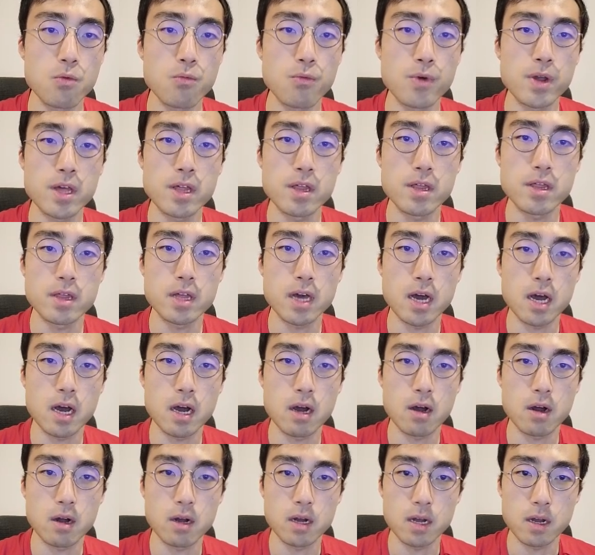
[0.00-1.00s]
with
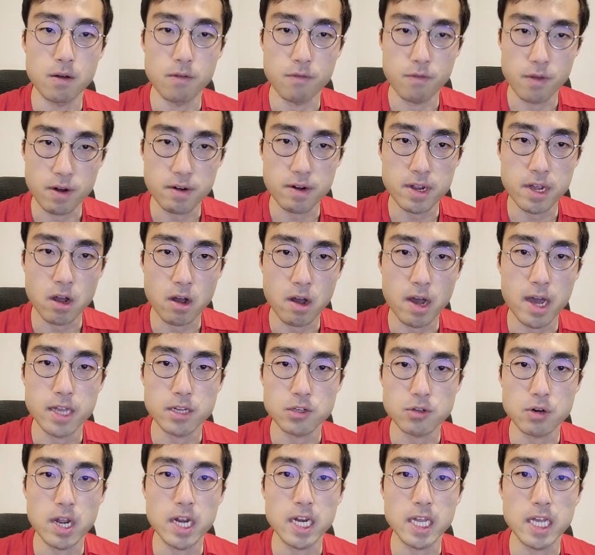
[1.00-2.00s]
a very high
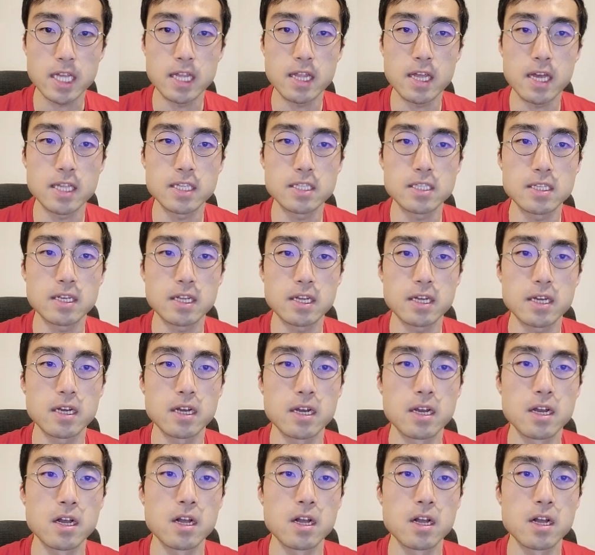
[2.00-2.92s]
training intensity.